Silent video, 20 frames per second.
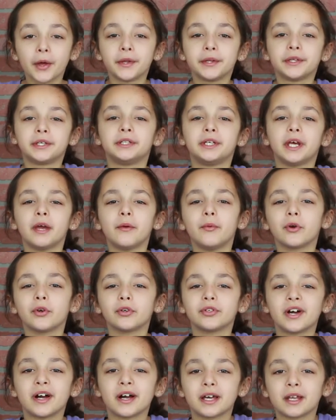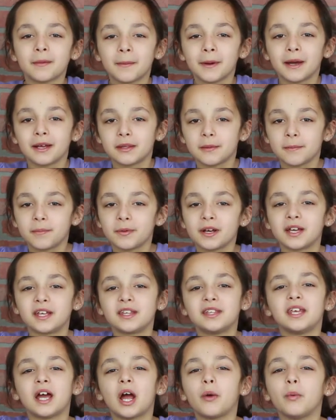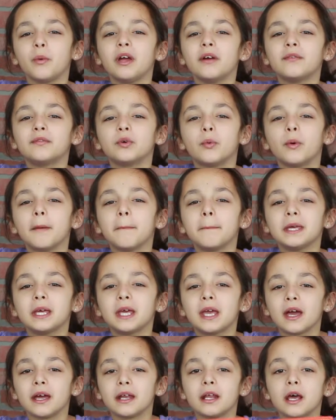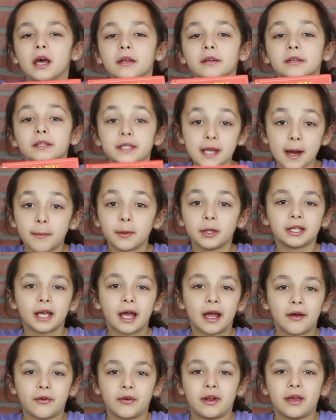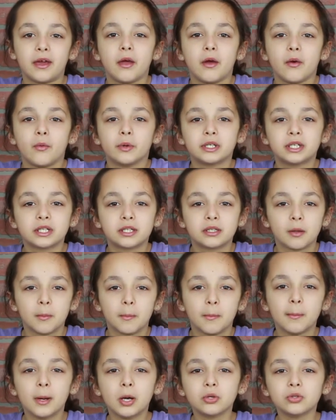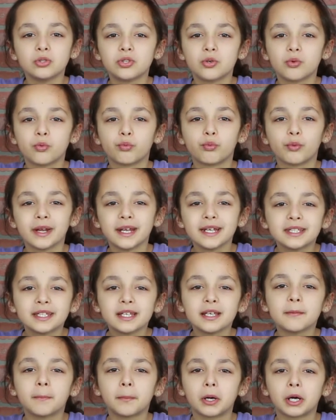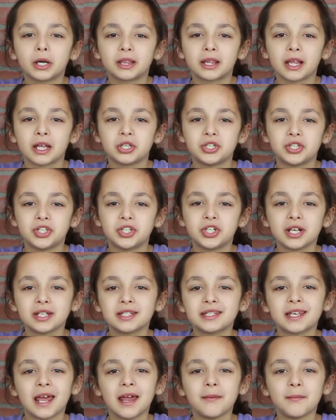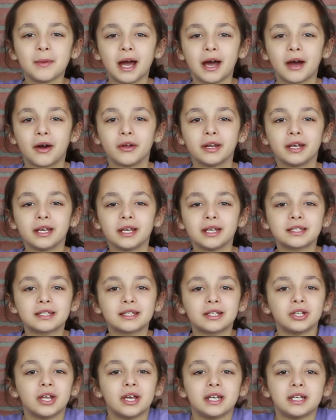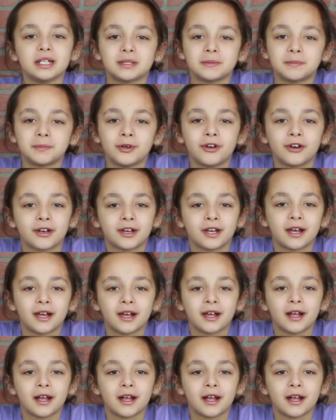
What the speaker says: Today we're talking about the book Diary of a Wimpy Kid, DOuble Down, which is the most recent book that just came out. It's the latest book.